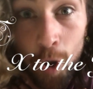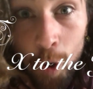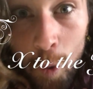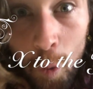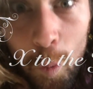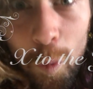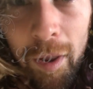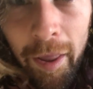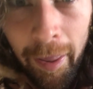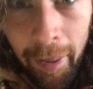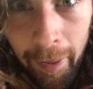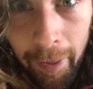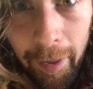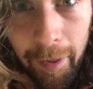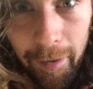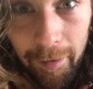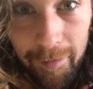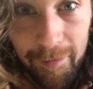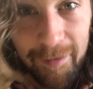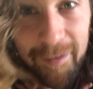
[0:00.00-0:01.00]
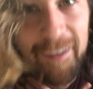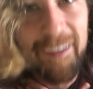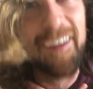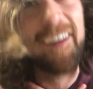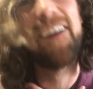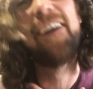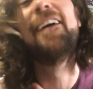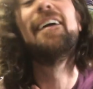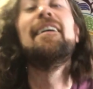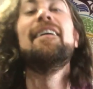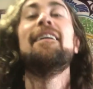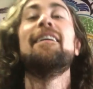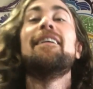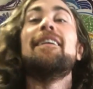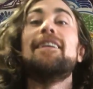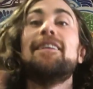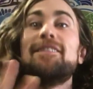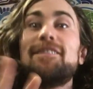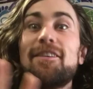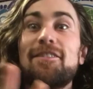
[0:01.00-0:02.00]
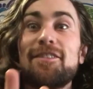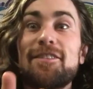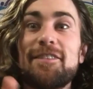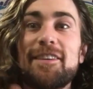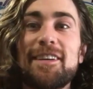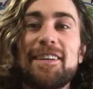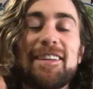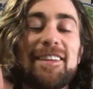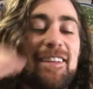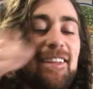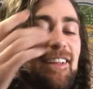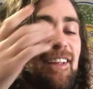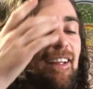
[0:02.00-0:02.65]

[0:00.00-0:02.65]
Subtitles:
okay. Don't do it.